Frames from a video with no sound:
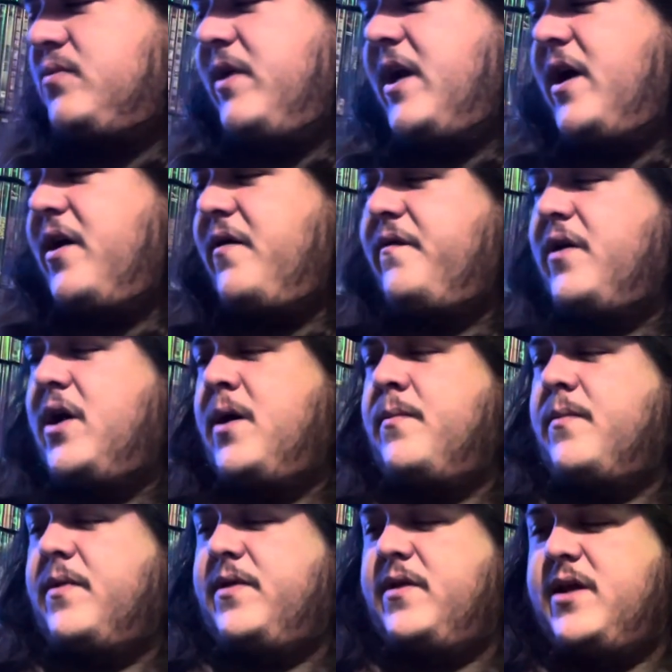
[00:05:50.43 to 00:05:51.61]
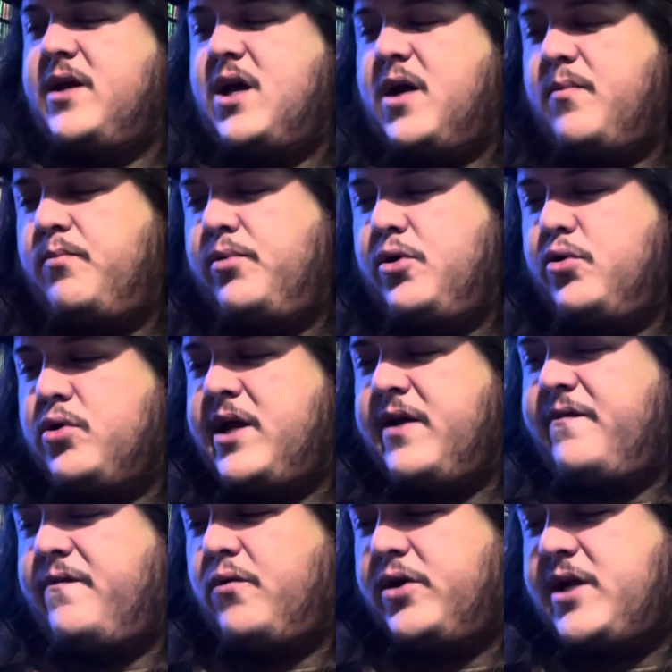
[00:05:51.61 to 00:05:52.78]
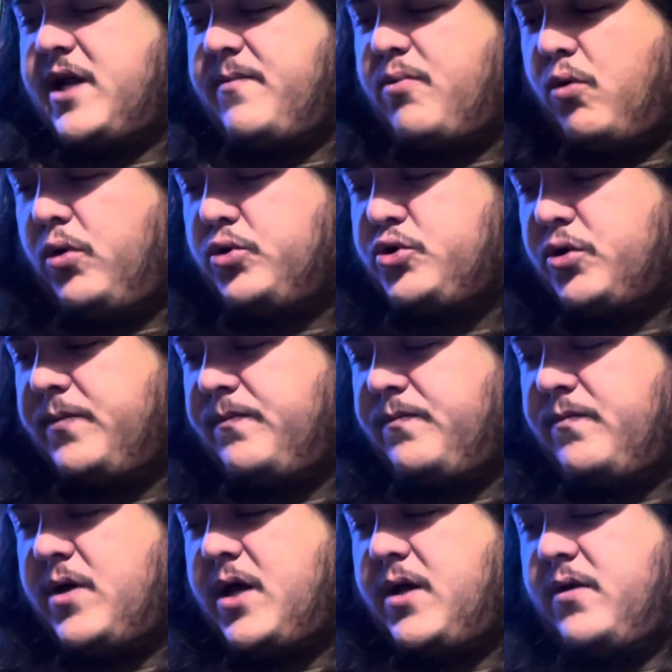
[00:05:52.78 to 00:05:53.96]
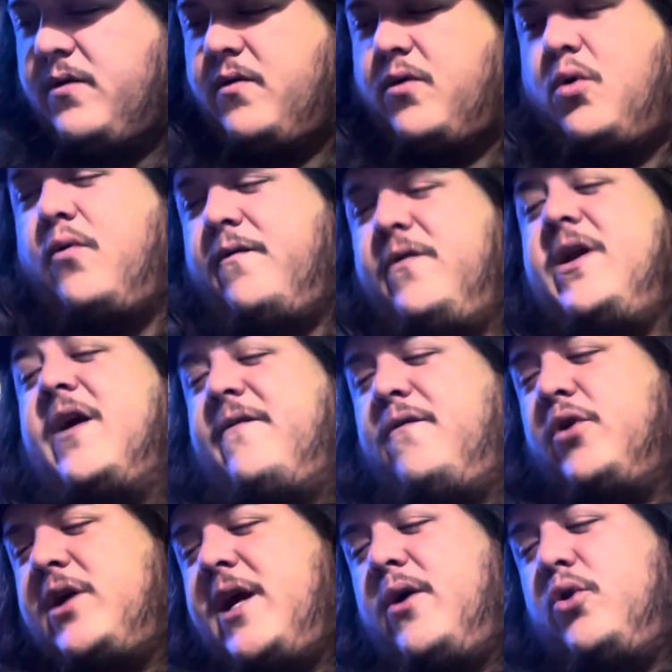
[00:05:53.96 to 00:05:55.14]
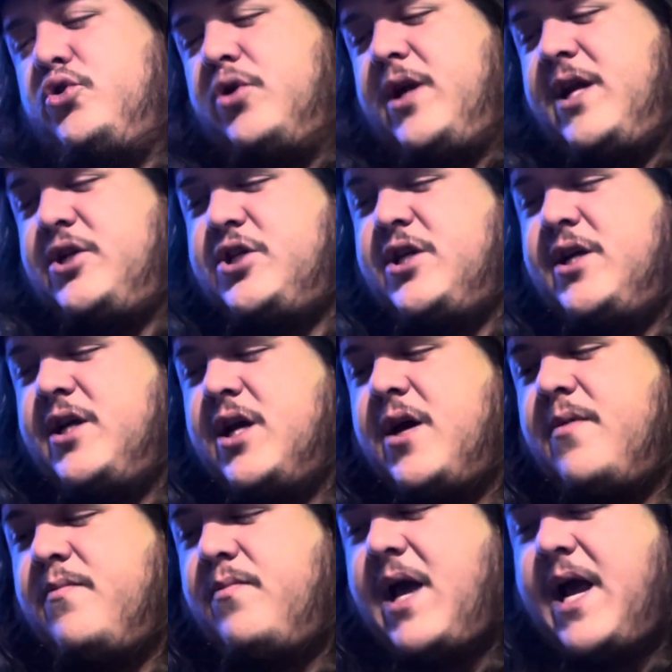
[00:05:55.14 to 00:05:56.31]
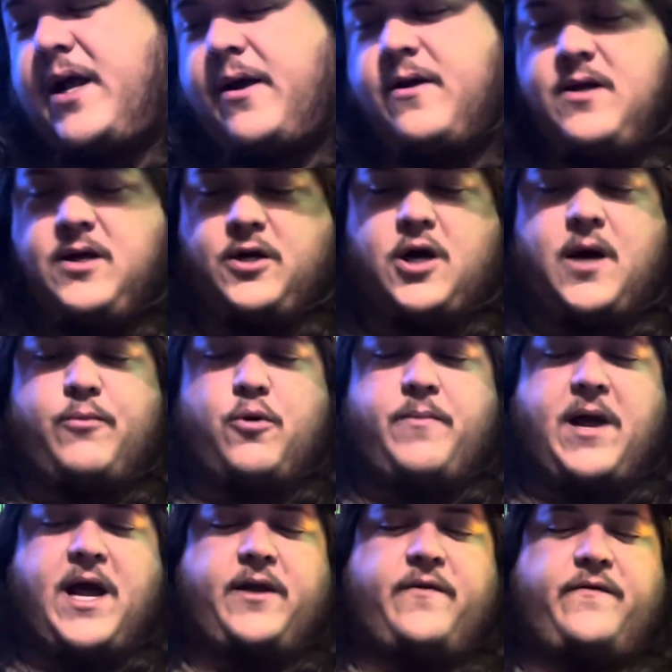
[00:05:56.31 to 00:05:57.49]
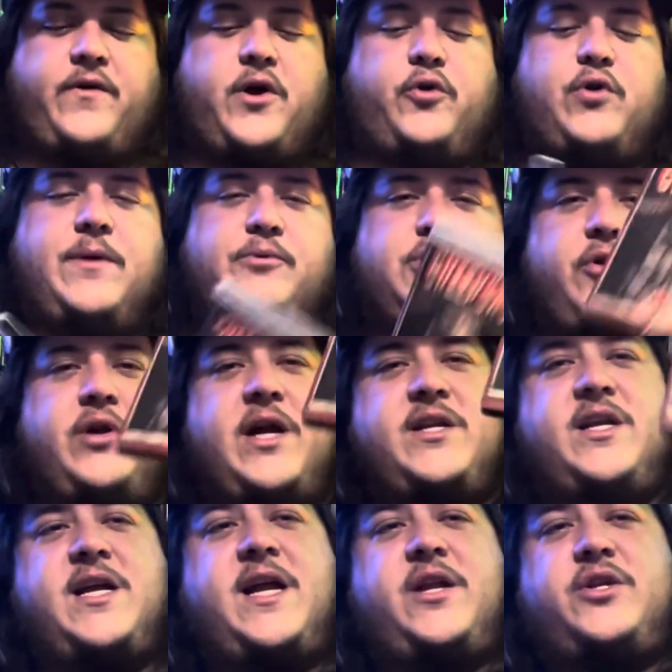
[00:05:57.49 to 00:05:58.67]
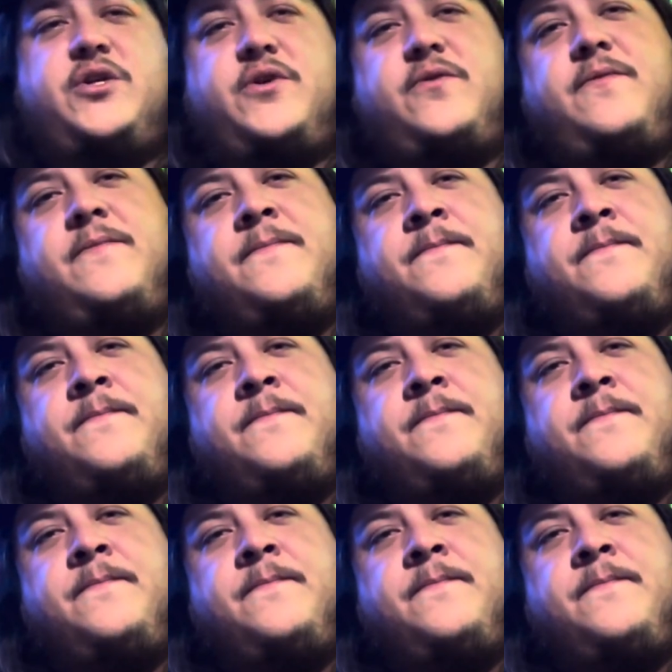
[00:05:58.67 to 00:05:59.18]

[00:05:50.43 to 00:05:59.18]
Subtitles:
We have the Blu-ray and 4K Ultra, well, yeah, 4K Ultra HD pack, combo pack of Creepshow 1982.